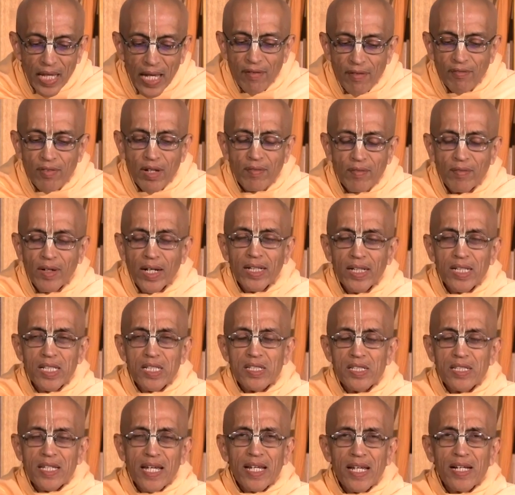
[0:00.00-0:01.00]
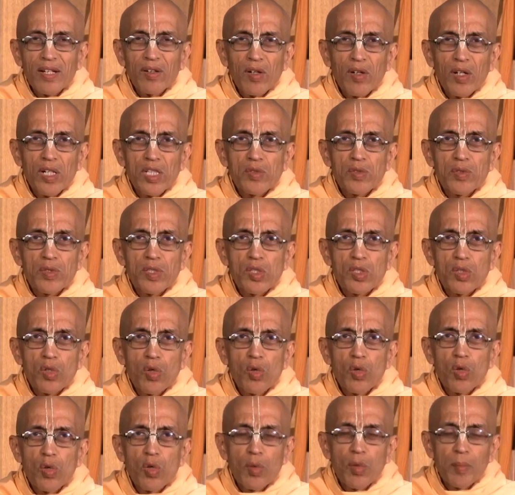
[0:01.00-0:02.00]
Everyone is engrossed with
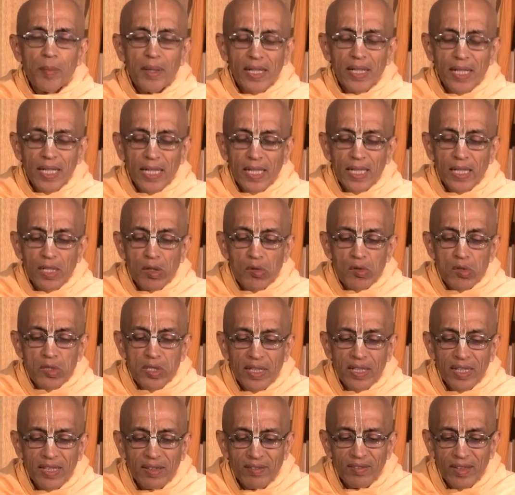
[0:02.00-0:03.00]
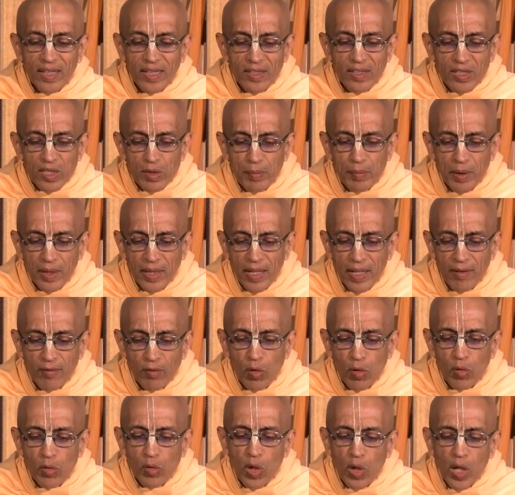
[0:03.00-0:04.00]
so many illusory things, but they
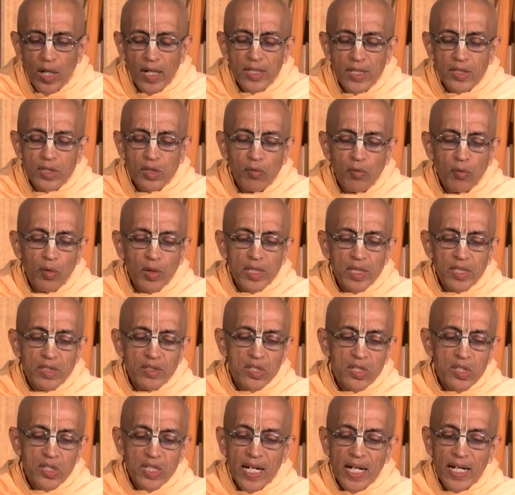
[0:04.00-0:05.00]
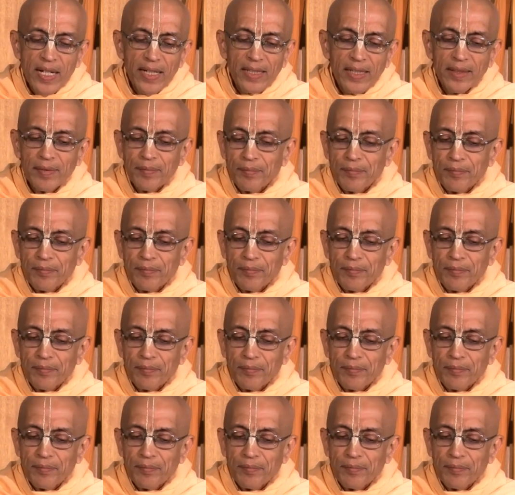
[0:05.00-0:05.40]
have no knowledge of what is this I.